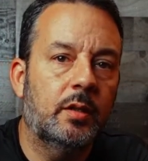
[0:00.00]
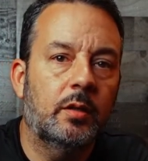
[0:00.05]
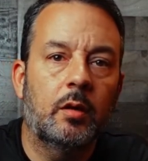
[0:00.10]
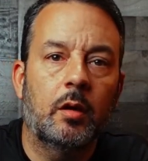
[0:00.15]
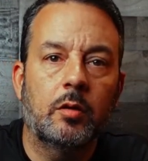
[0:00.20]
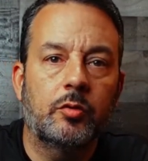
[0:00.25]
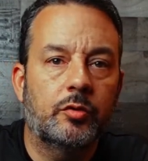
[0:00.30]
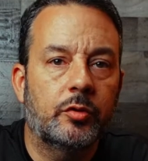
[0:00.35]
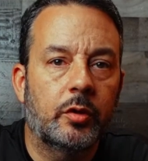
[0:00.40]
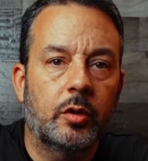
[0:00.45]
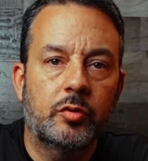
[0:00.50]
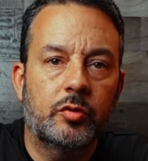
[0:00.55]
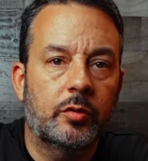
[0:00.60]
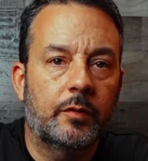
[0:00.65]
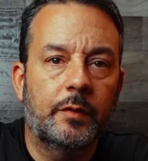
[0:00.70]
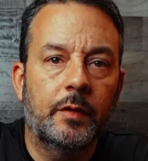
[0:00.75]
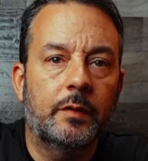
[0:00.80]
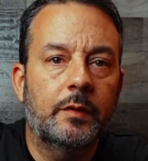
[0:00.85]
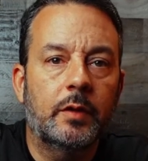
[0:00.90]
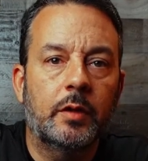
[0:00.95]
100,
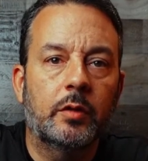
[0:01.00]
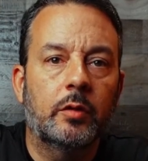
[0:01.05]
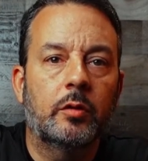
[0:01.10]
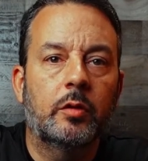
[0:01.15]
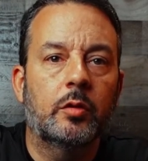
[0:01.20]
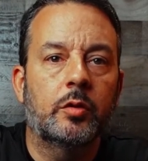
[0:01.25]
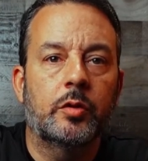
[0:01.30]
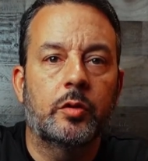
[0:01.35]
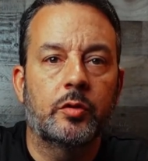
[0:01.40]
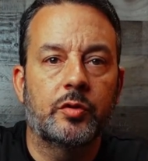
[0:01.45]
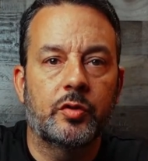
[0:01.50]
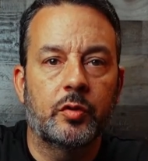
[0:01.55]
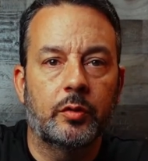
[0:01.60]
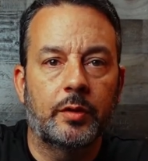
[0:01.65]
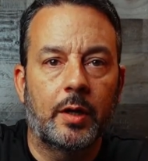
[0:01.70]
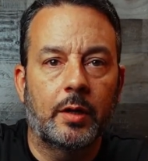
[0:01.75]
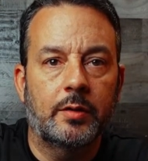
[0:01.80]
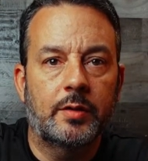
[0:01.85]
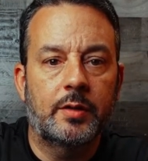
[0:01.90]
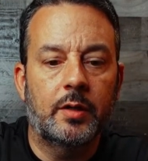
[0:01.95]
150. There's no
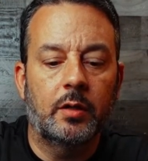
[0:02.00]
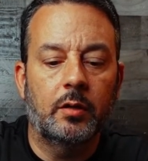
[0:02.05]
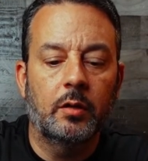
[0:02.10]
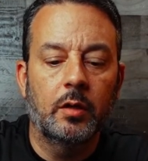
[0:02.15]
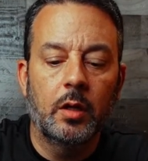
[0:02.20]
downside.